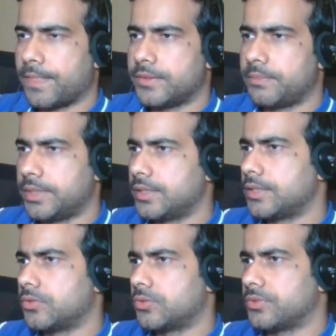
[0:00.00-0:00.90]
in the
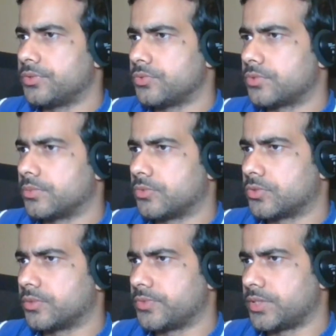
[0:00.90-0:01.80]
beginning, don't use the more
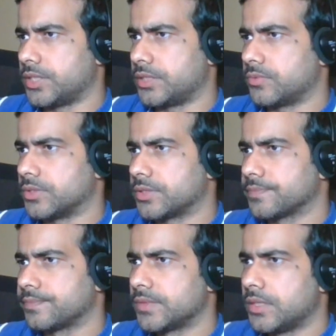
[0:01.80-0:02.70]
sophisticated ones.
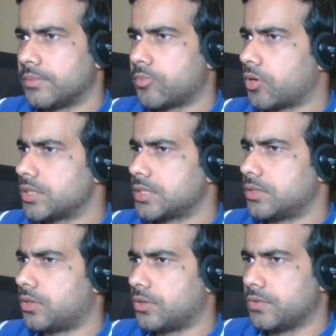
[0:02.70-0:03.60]
Models are
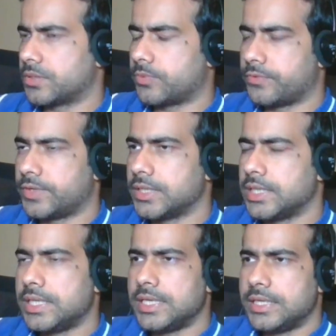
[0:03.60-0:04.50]
not always perfect.
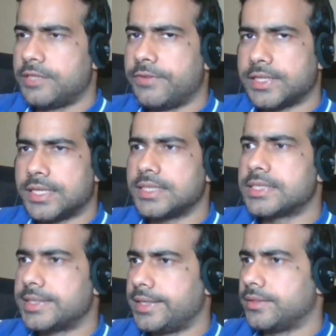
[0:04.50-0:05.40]
In fact, there is
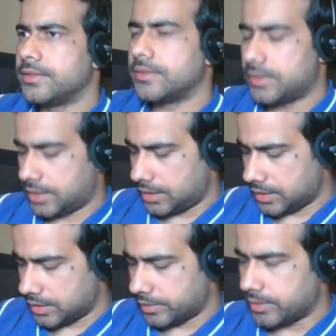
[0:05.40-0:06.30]
a saying that
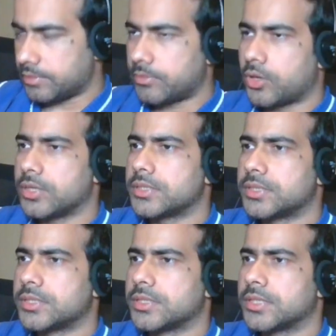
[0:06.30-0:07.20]
all
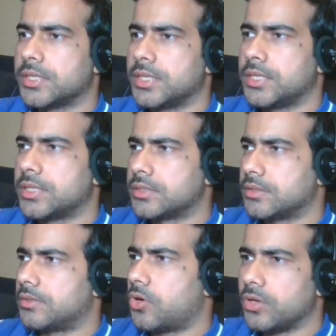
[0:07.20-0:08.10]
models
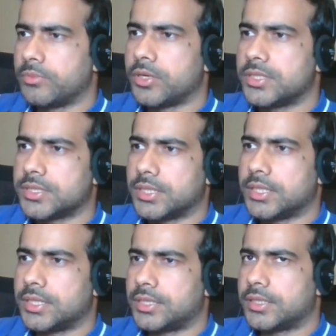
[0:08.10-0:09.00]

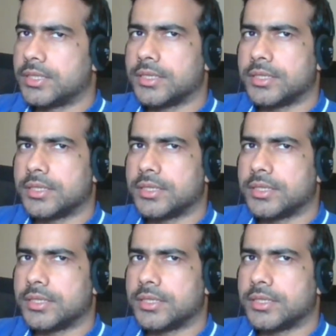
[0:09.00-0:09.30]
are